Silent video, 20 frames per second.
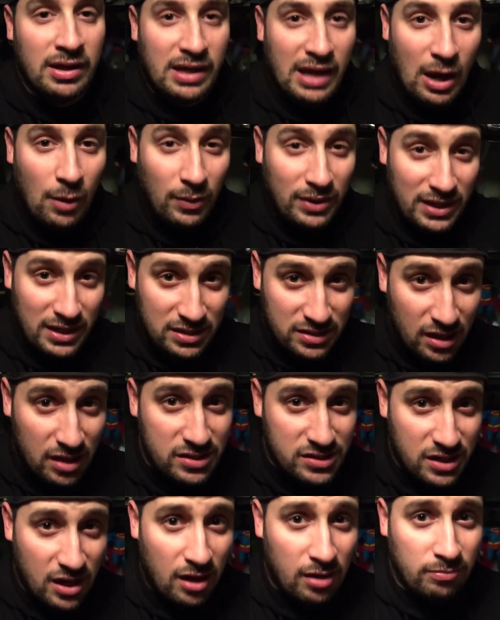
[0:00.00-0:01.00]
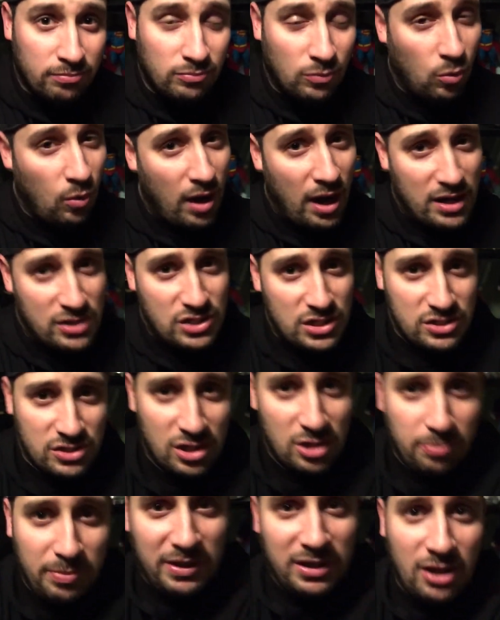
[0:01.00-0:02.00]
And when he does come, watch, he's going
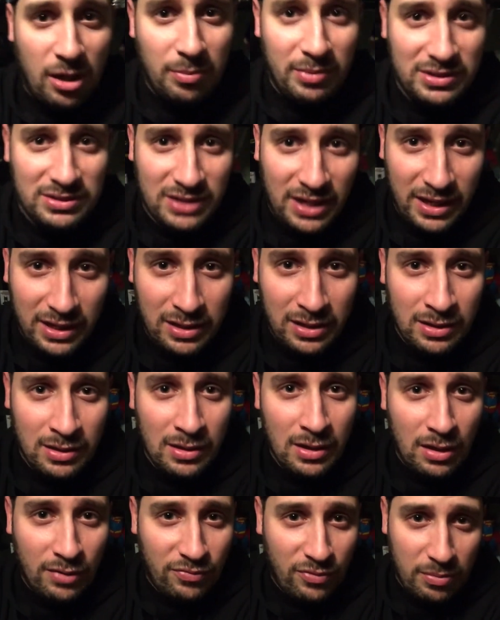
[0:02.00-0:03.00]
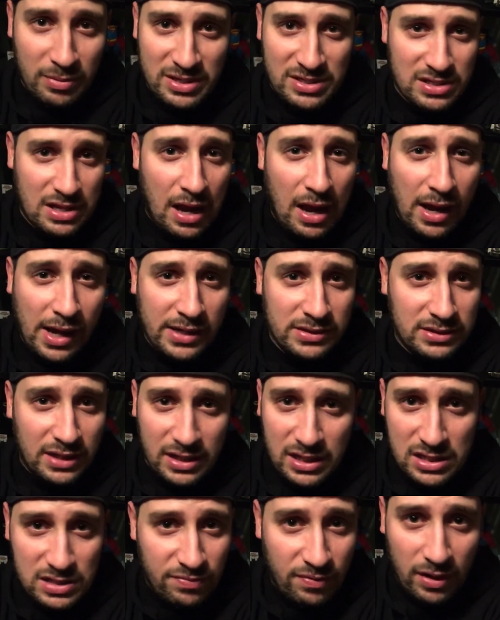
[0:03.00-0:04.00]
to be coming, like, from the sky like
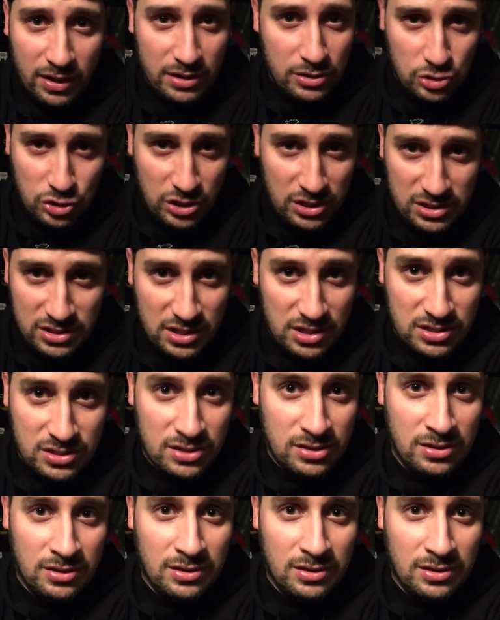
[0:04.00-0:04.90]
he's fucking Jesus.